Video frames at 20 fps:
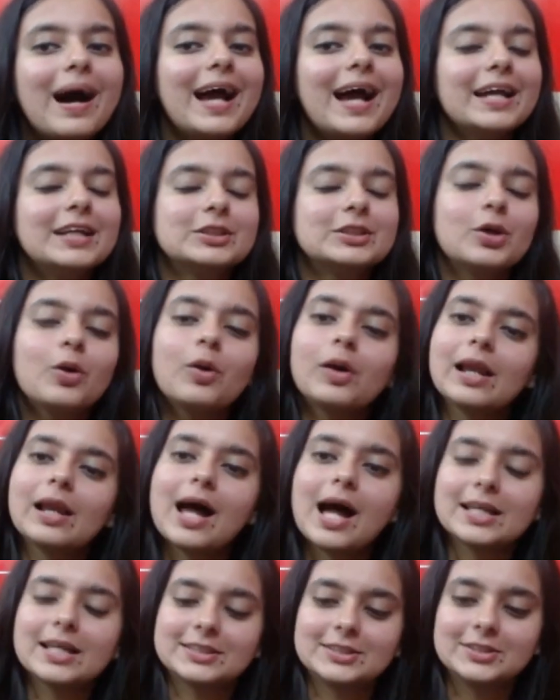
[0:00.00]
by
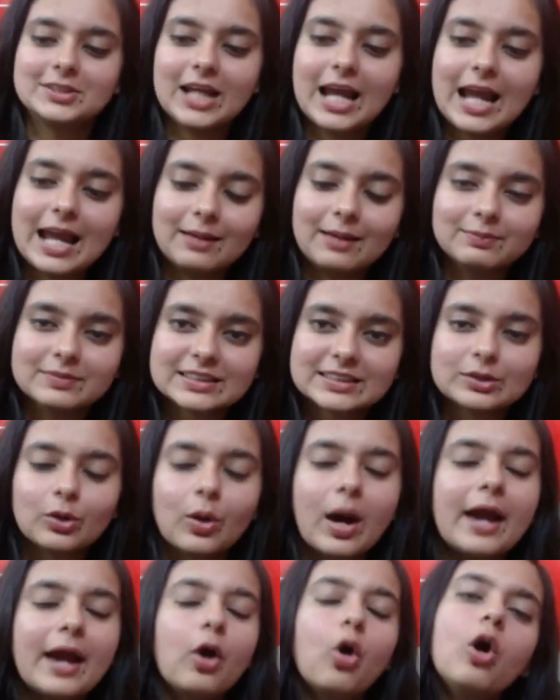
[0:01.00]
Douglas James. So
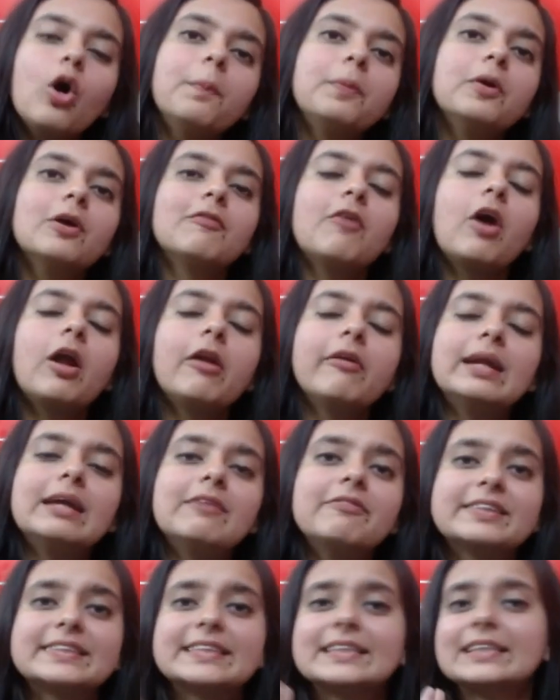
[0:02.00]
I hope you have
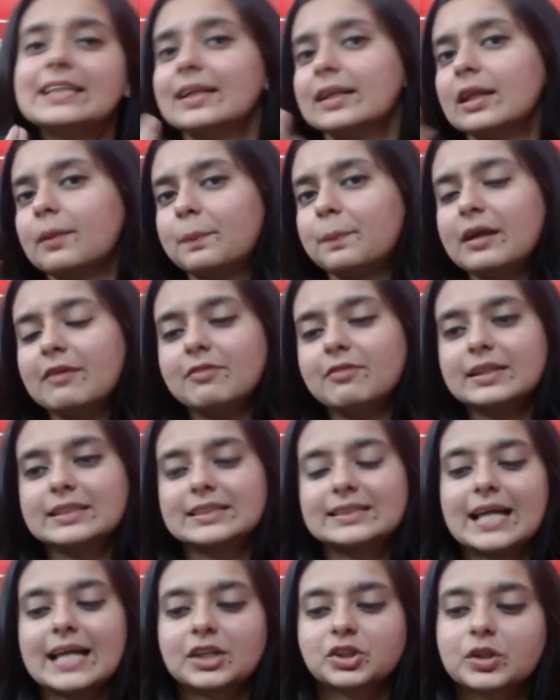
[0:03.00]
already visited the
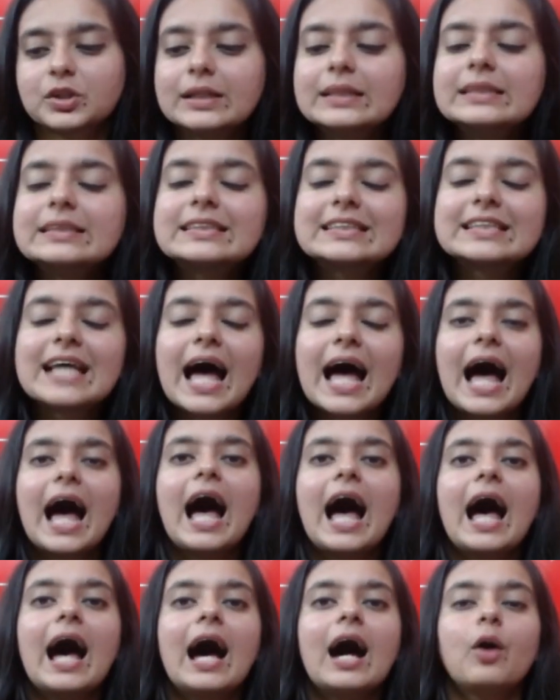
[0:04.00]
previous sessions
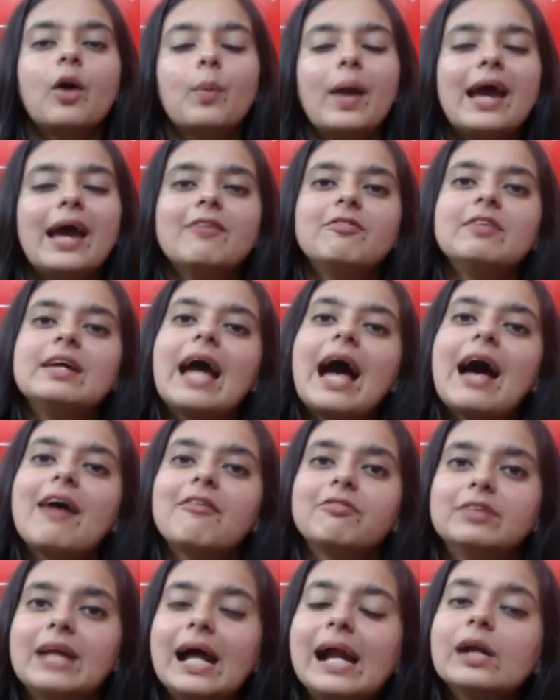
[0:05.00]
where we
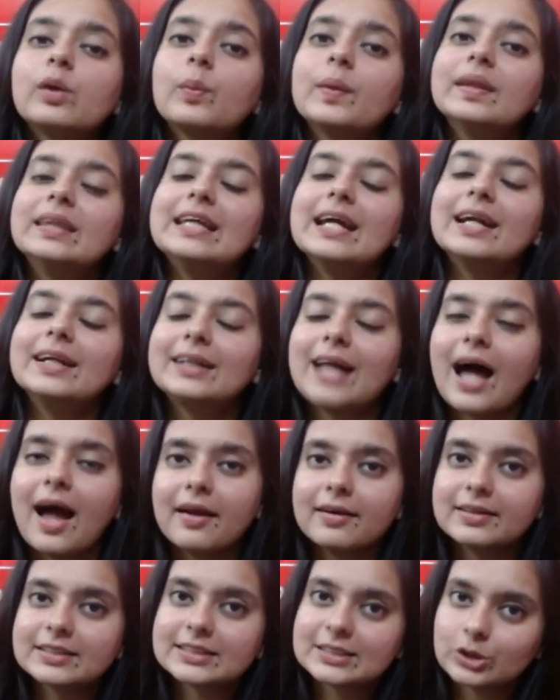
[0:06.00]
have dealt with the
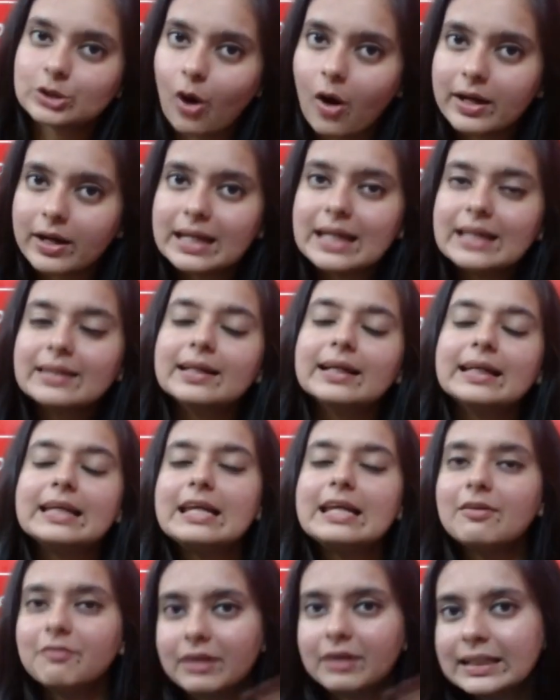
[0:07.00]
entire story, the
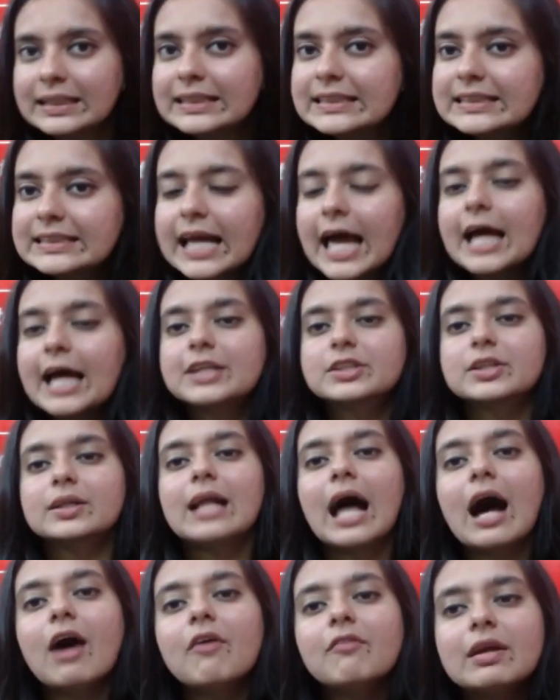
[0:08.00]
events. So
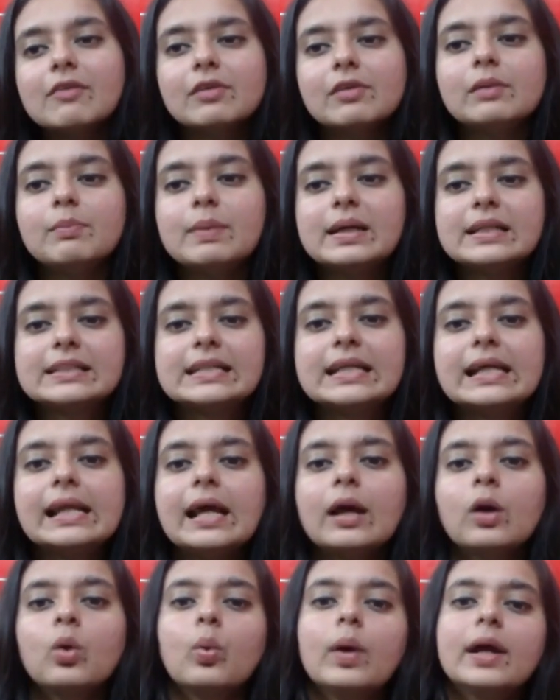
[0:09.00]
now we will be
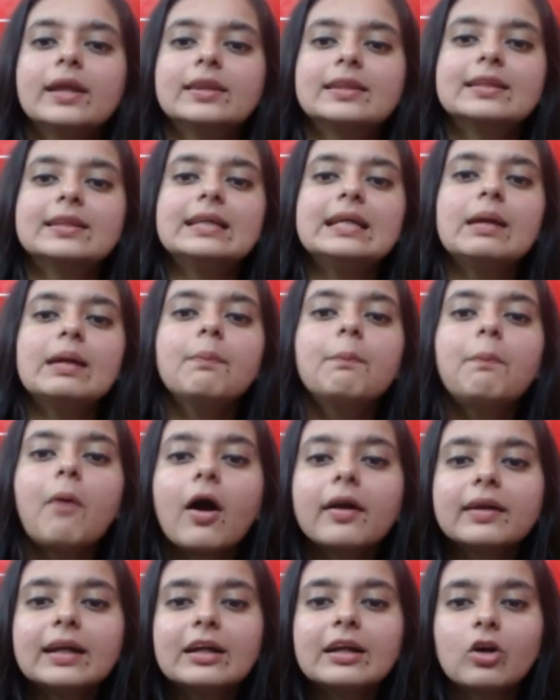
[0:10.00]
dealing with the
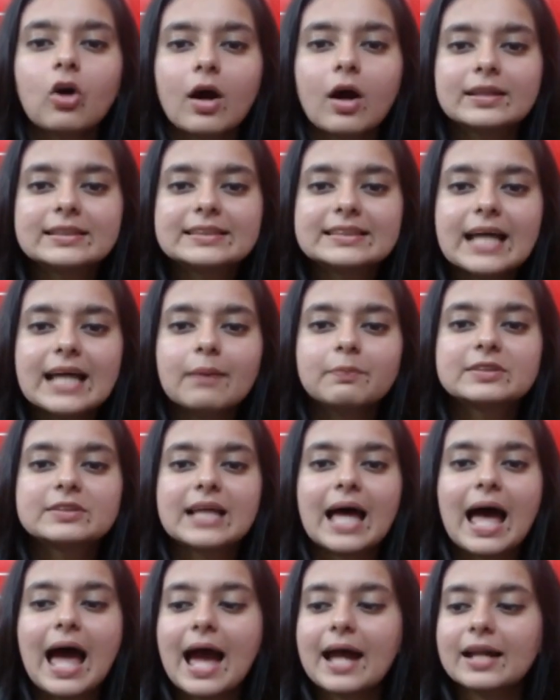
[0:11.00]
important concepts
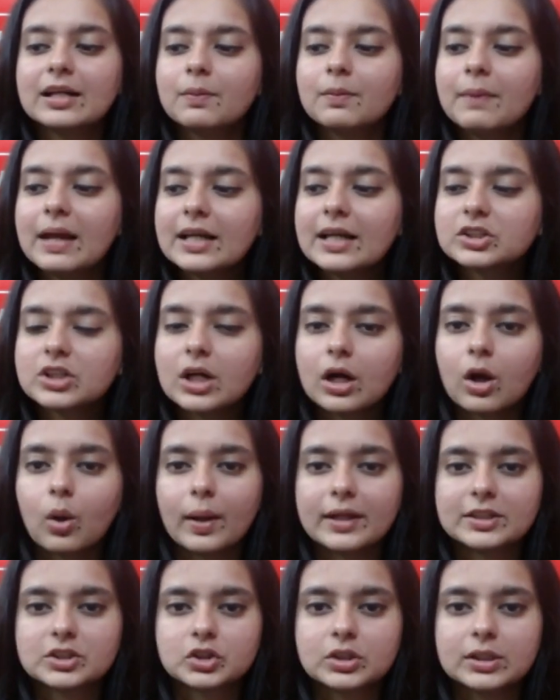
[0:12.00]
and major
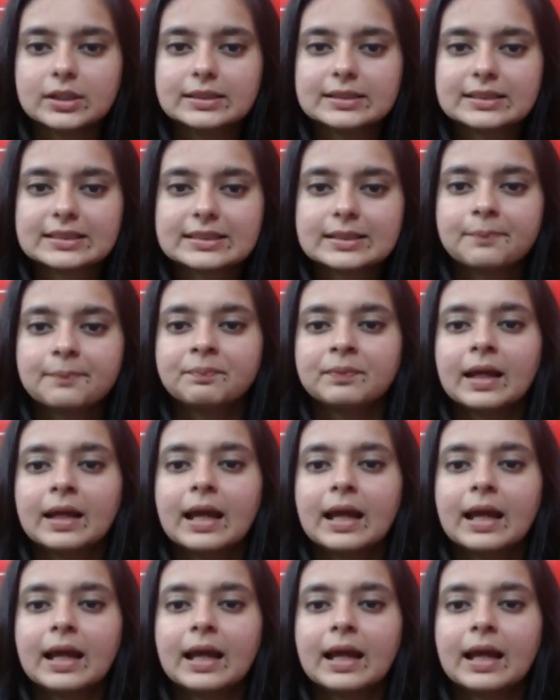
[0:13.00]
questions